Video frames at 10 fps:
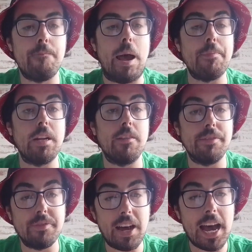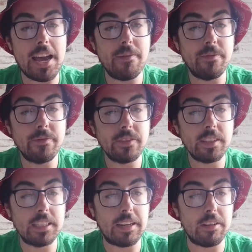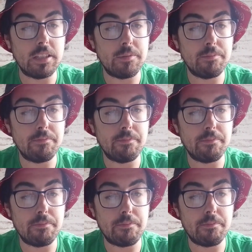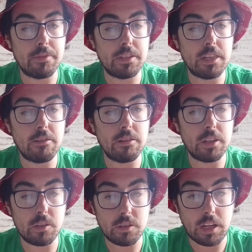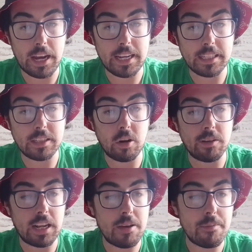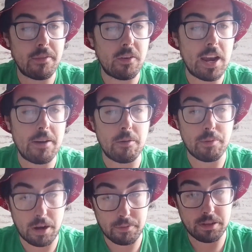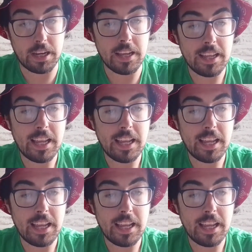Babylon 5, there was serialized storytelling before it was popular.